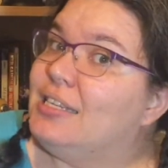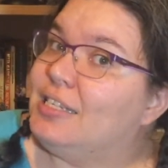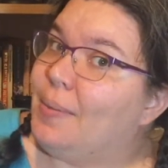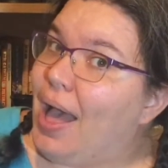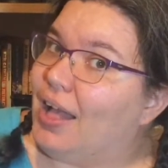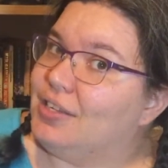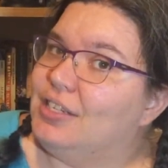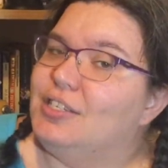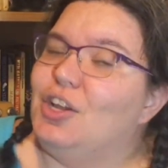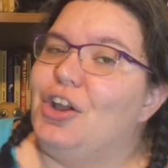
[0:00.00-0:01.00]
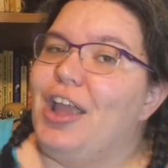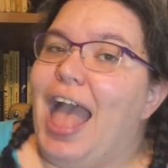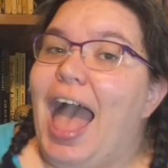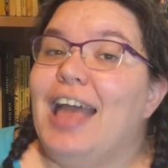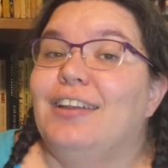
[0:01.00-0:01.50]
de Wilde. So,
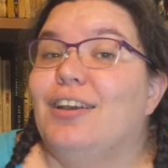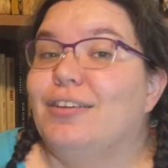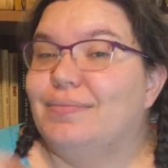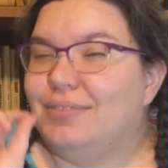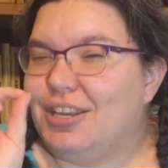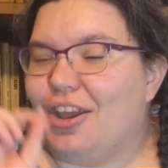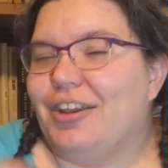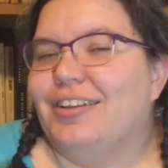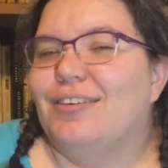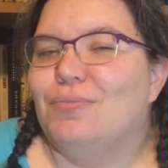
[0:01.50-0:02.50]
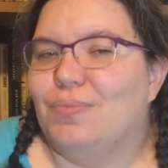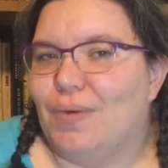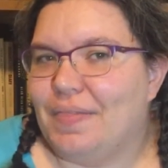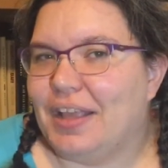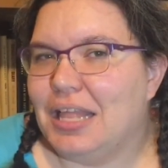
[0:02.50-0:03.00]
and you know,
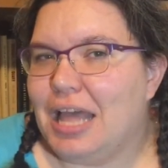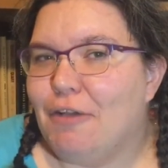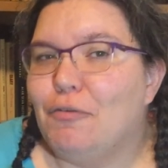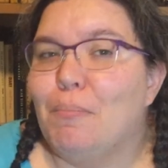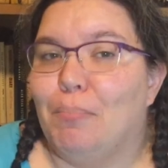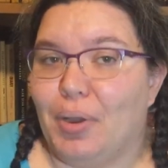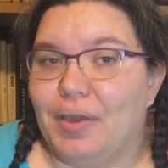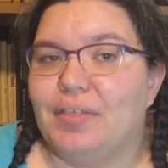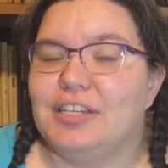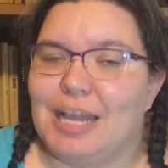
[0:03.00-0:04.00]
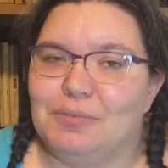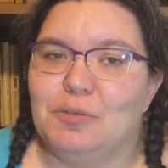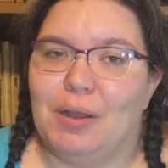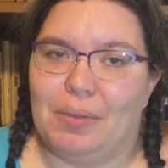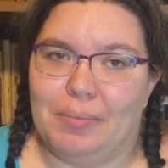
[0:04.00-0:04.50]
one thing I love, both
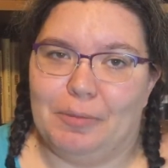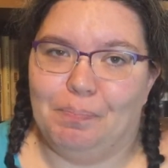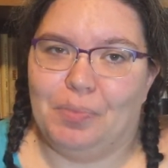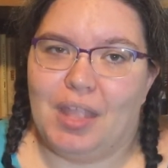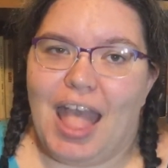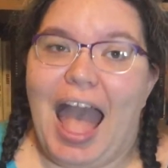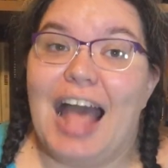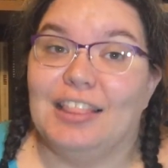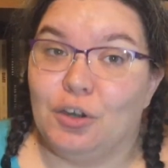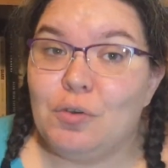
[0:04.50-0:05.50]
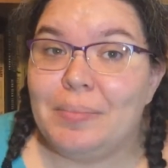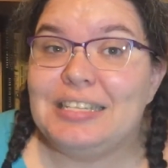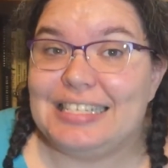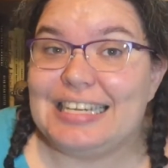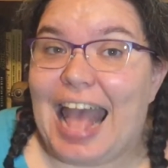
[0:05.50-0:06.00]
adapted by women. And Little
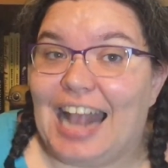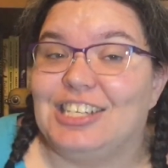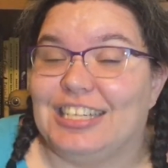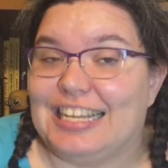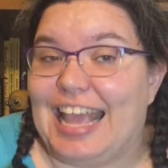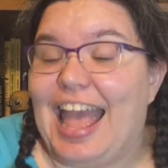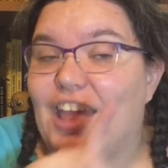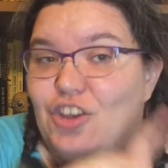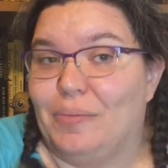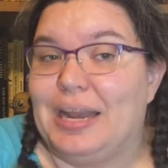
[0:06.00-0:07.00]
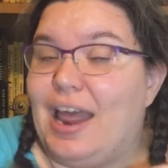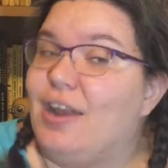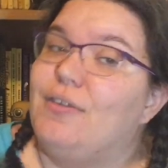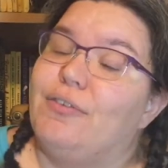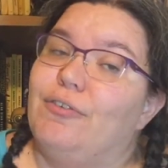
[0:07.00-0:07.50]
Women did actually get
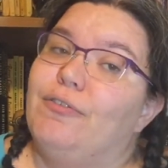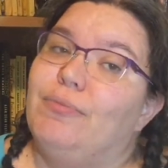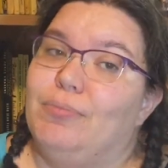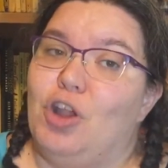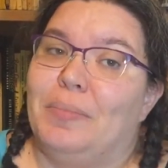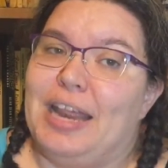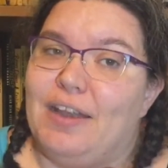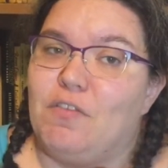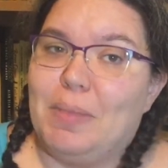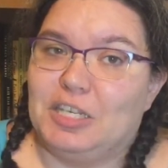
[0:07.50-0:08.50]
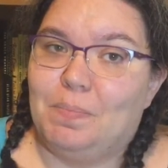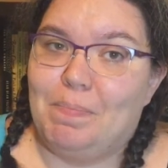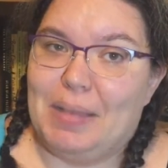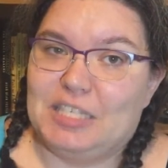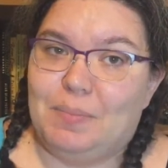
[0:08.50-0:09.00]
nominated for
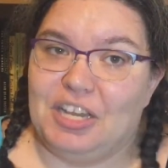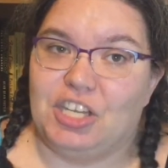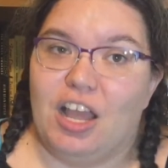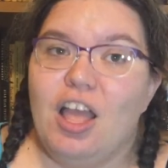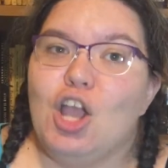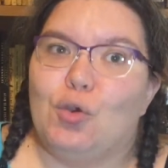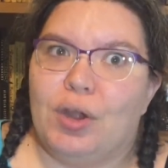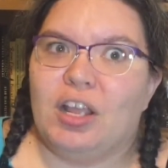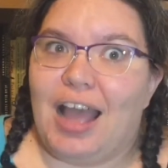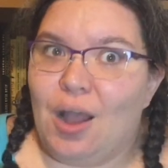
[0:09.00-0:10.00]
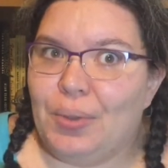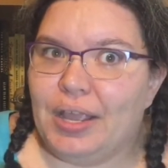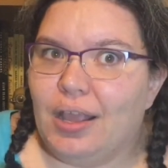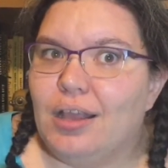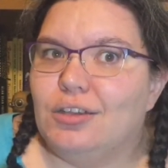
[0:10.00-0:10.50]
Best Picture. Greta
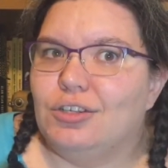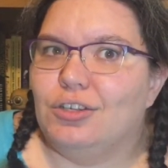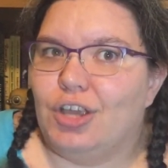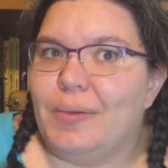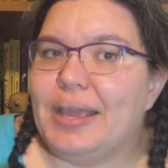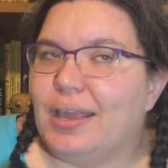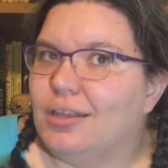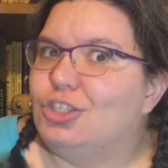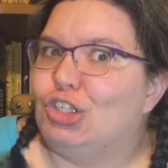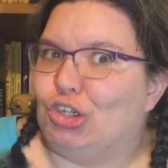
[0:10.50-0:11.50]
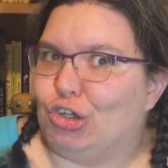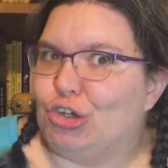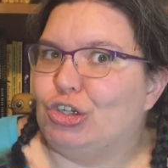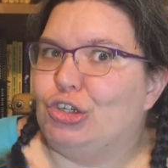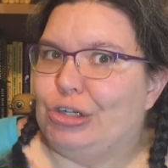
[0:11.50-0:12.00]
Gerwig
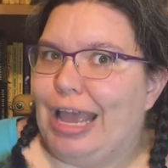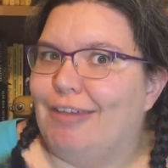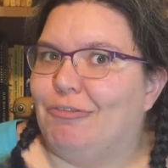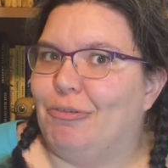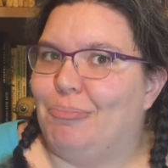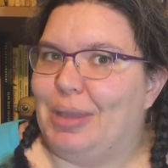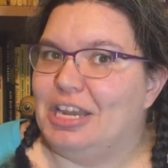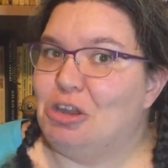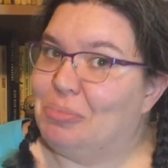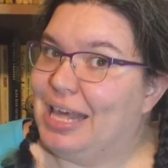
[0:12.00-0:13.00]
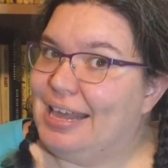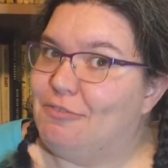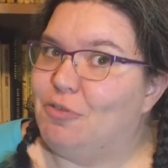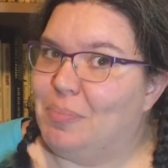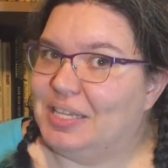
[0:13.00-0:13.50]
sure should have been
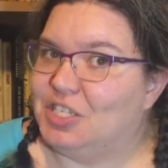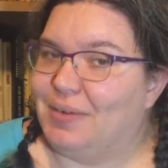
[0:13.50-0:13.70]
nominated for Best